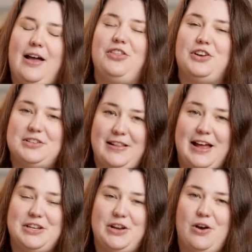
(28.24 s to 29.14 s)
there's a
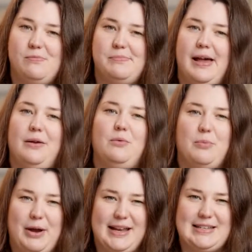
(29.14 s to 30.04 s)
lot to know, but we'll
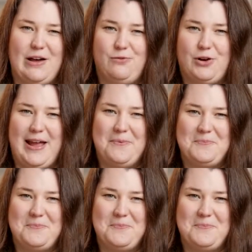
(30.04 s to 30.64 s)
break it down for you.